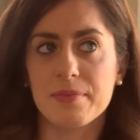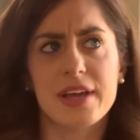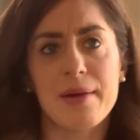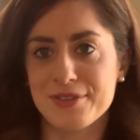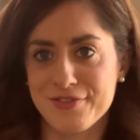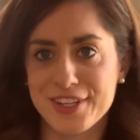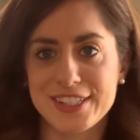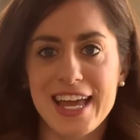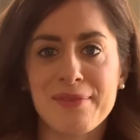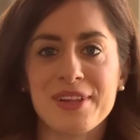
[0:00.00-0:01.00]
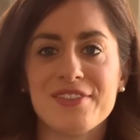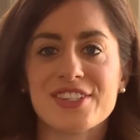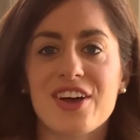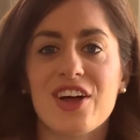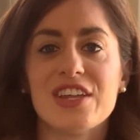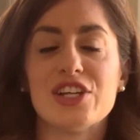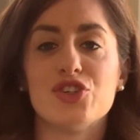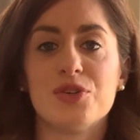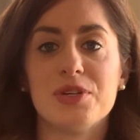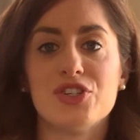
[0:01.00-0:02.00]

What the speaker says: Captain Field Day I believe it's called, and Junie B.